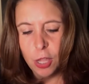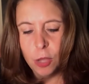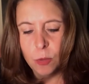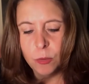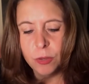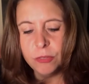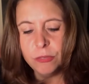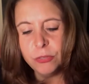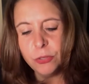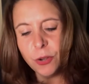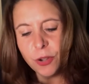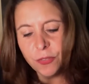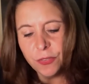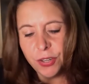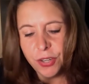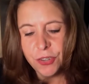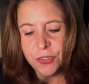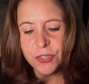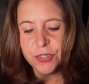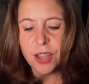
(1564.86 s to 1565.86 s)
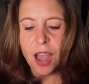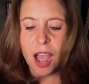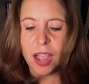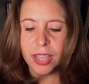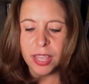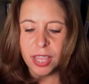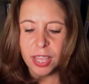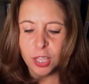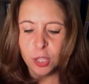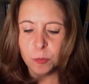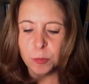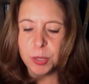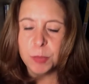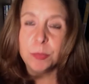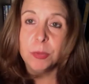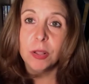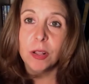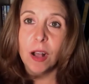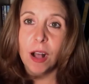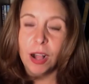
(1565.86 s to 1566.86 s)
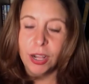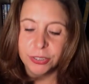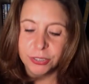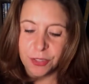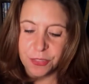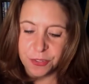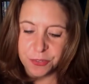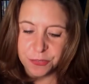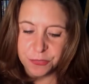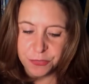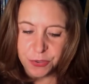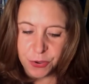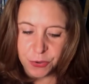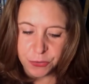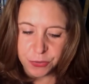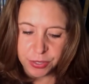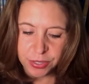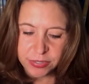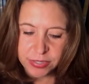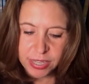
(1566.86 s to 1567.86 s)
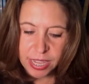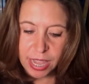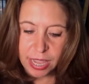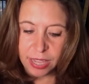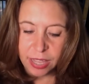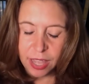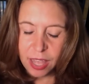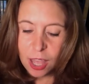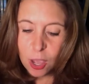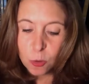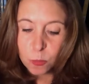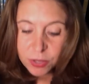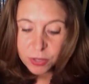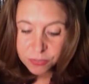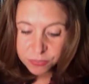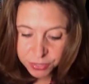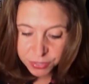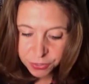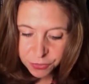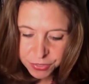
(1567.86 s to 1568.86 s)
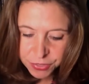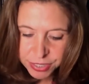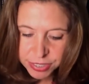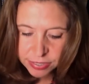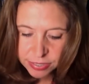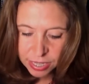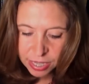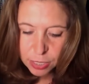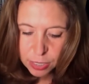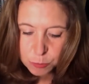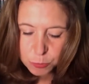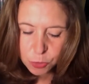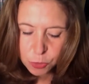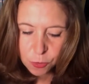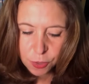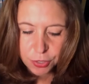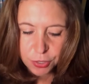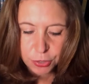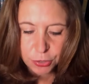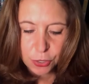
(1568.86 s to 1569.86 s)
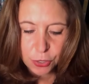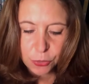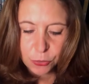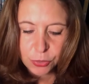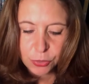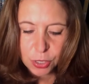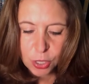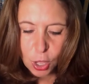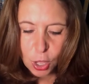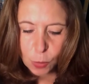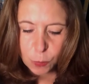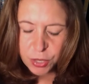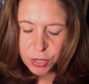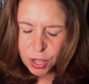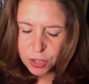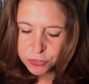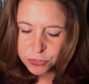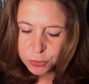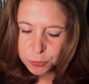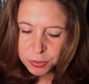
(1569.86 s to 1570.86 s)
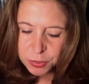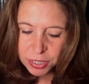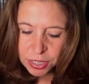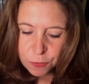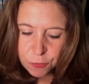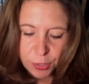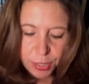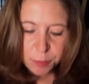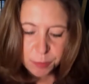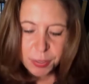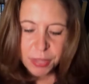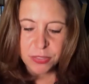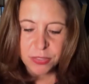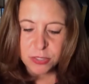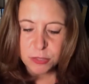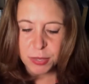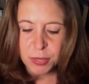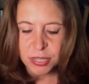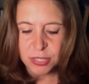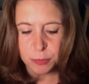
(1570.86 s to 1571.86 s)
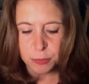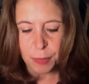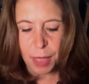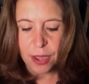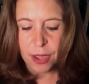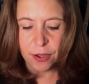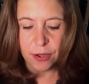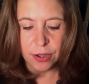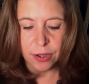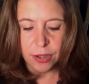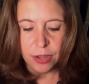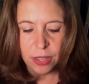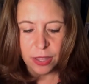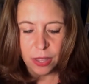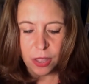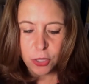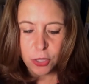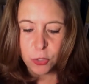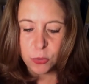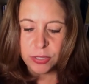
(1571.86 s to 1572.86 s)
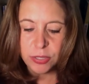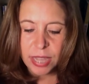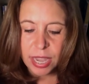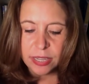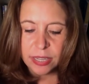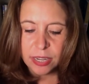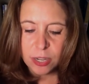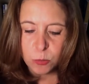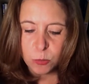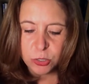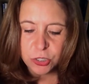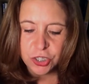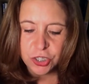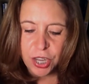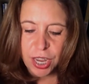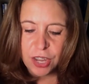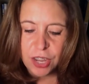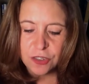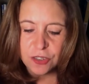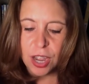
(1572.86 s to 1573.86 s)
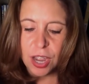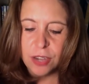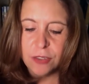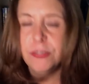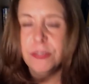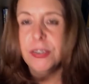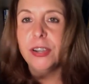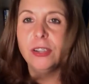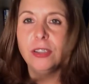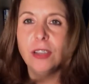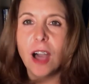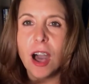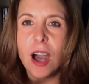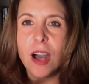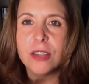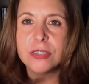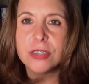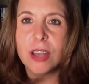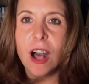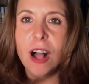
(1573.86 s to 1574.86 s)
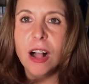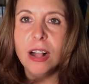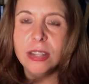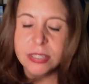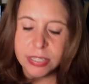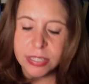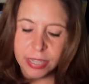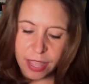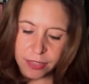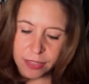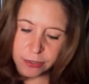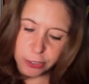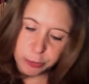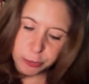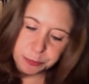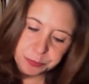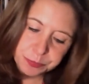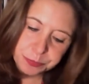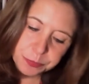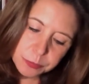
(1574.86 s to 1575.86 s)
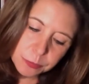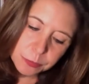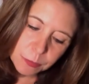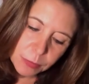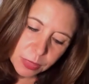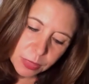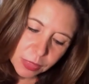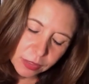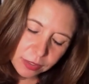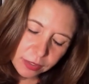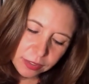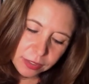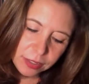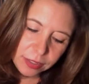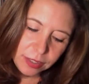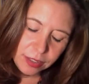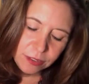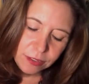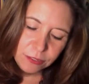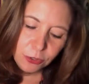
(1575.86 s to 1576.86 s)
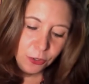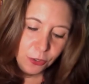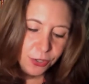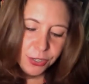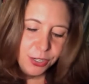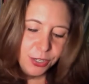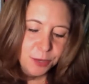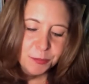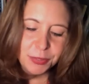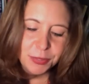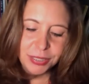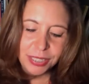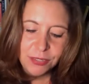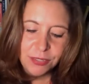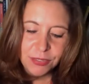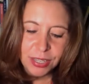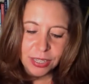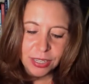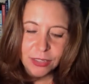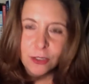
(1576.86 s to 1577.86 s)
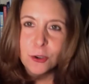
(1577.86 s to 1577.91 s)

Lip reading: When Flor finished talking, people called on the phone saying, "We feel the same, you aren't alone. We also believe we can make this place better. United will change unfair laws all together." Flor couldn't believe it.